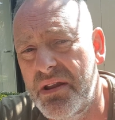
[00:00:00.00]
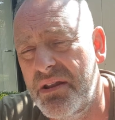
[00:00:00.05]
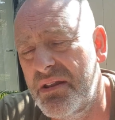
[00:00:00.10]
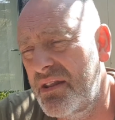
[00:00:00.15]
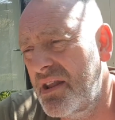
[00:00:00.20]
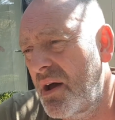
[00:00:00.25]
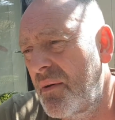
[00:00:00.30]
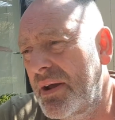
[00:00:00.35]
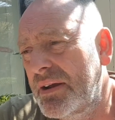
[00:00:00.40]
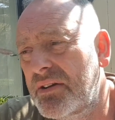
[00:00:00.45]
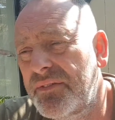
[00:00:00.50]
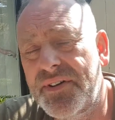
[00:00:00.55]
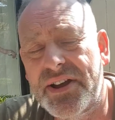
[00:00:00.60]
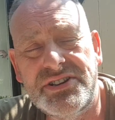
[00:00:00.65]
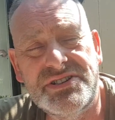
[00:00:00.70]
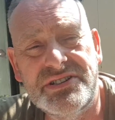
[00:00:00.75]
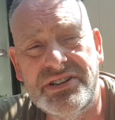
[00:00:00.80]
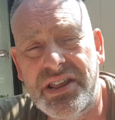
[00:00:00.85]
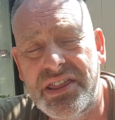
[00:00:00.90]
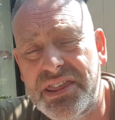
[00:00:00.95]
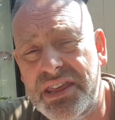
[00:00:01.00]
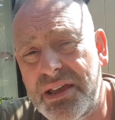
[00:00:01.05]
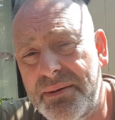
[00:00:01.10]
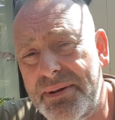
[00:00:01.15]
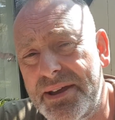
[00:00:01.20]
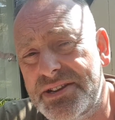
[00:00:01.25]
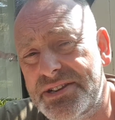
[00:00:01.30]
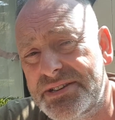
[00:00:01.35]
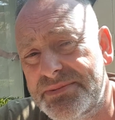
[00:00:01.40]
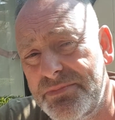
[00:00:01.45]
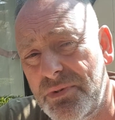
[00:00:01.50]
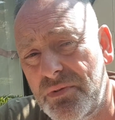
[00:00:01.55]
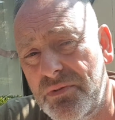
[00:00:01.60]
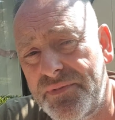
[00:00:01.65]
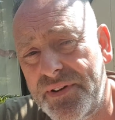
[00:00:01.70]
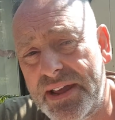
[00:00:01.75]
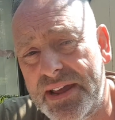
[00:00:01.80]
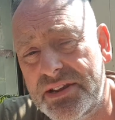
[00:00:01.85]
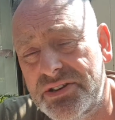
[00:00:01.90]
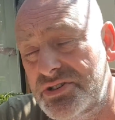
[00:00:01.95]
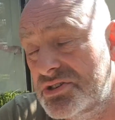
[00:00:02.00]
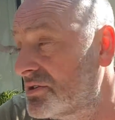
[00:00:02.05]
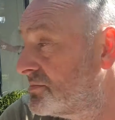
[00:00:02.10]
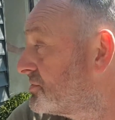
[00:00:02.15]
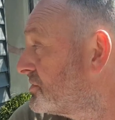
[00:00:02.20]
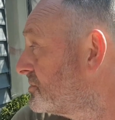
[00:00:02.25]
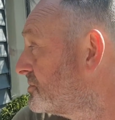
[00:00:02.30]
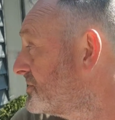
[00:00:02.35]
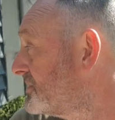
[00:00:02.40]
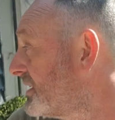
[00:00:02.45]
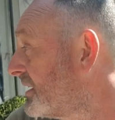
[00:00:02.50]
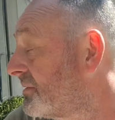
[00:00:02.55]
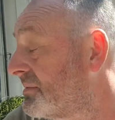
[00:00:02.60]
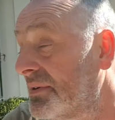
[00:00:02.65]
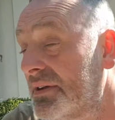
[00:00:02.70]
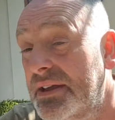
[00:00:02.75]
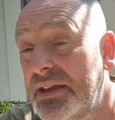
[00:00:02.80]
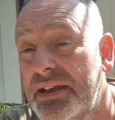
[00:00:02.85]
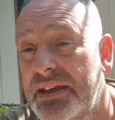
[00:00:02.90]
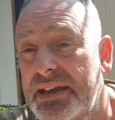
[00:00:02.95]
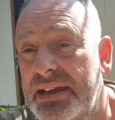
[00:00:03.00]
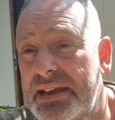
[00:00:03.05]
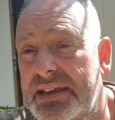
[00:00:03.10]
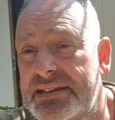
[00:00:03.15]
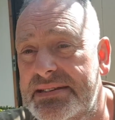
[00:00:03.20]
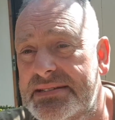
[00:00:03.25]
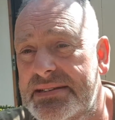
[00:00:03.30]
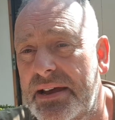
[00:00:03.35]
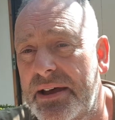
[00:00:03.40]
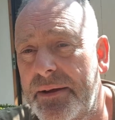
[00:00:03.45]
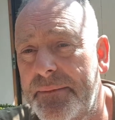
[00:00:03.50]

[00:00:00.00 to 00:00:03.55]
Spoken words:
No aggravation. The thing about small van jobs also is